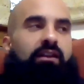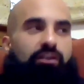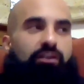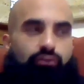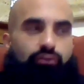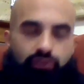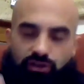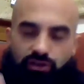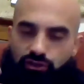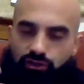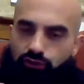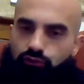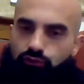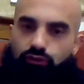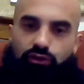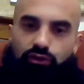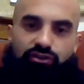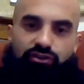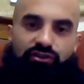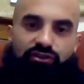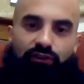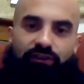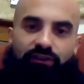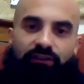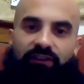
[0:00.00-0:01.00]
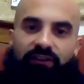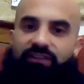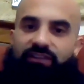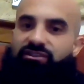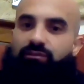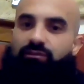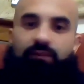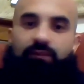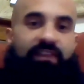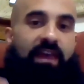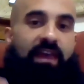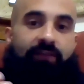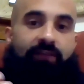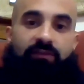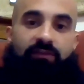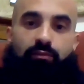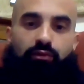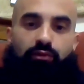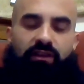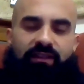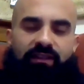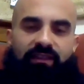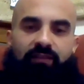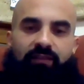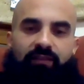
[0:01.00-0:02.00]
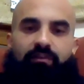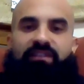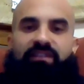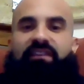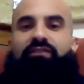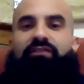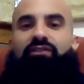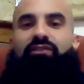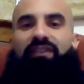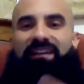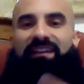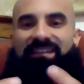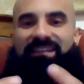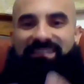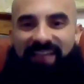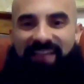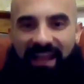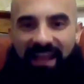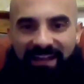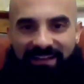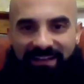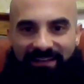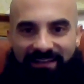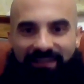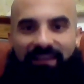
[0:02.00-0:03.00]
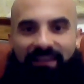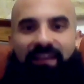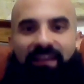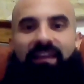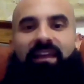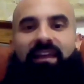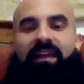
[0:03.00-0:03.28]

You can do good circulation with heavy breathing, but then you get excited